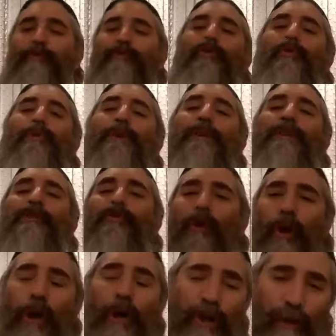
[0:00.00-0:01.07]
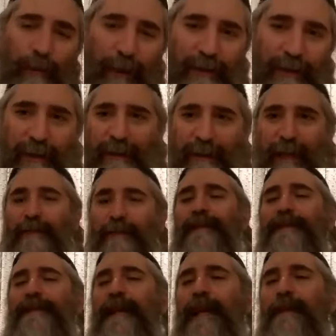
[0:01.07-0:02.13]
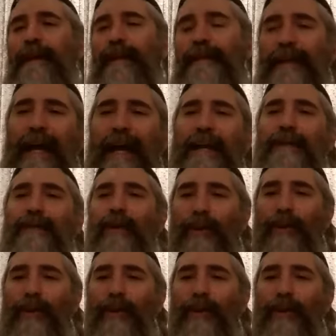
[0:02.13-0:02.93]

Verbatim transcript: Do we talk about Yetziat Mitzrayim at night